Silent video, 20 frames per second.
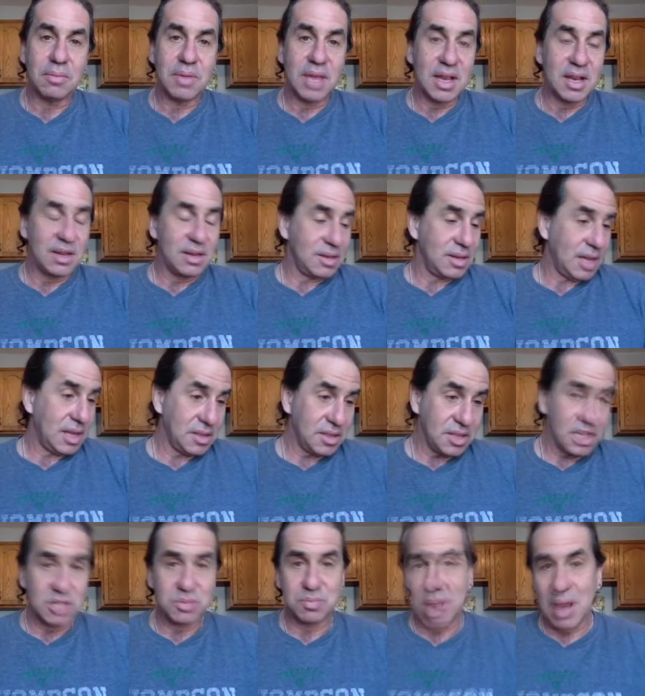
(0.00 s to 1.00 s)
and
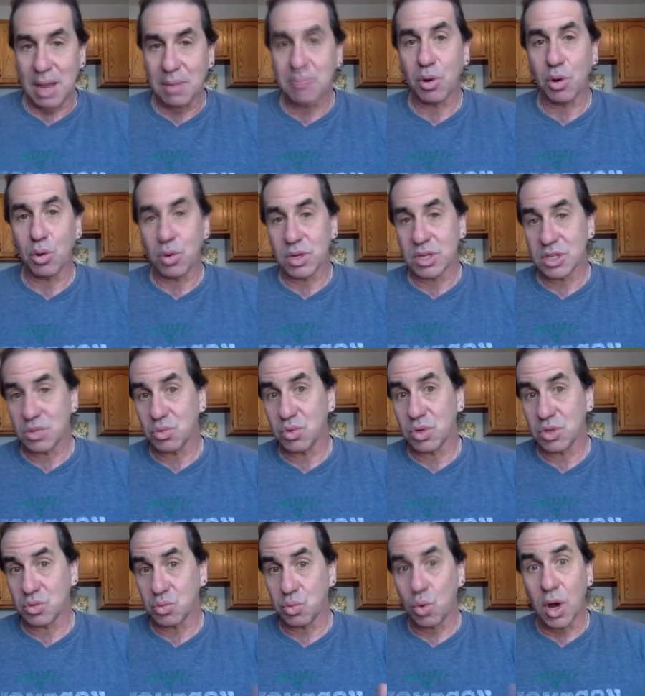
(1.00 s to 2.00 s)
this paper
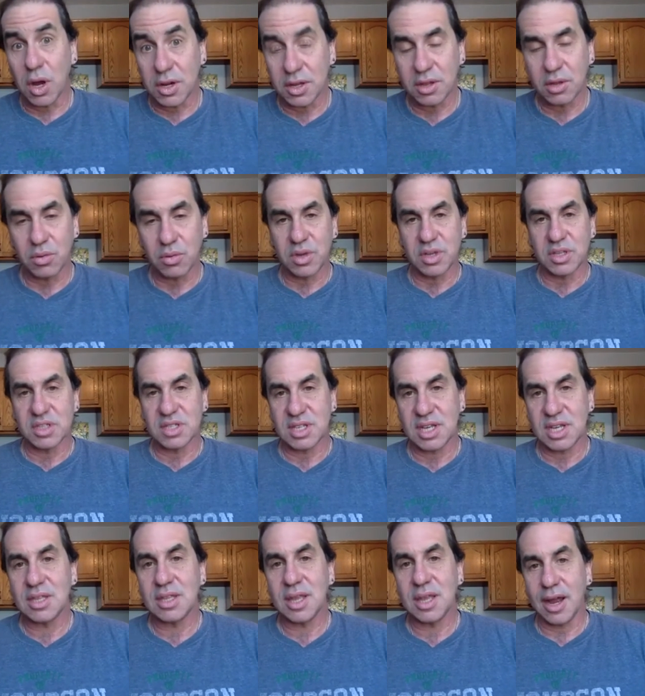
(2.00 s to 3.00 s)
was one of the ones
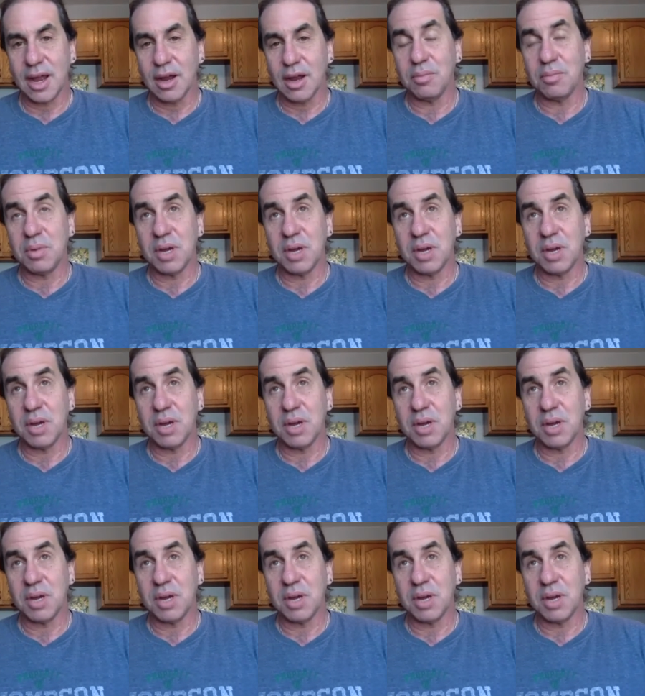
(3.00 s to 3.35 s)
in there.